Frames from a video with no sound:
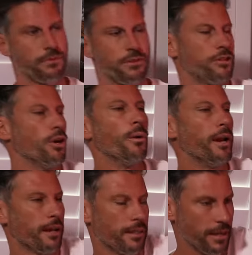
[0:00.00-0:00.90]
do
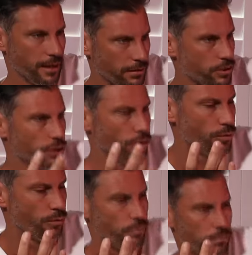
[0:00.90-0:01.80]
anything
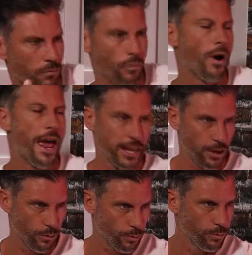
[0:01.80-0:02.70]
too
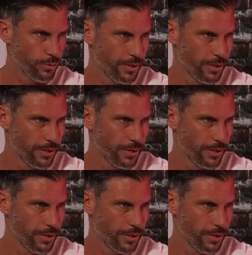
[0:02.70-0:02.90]
radical